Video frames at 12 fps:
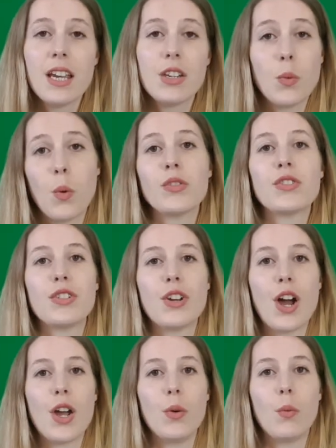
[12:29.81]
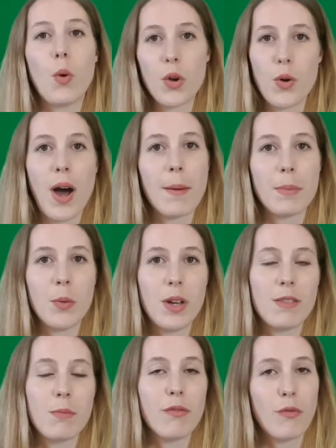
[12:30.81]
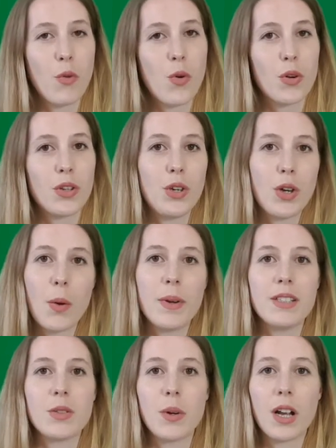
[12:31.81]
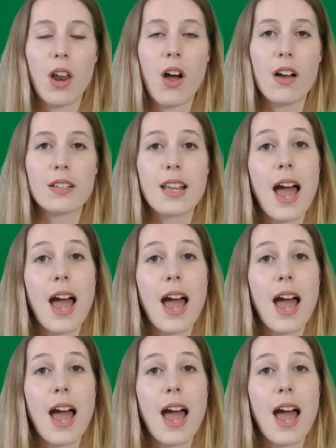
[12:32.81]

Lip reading: You want to know what you're happy with before you go into a class,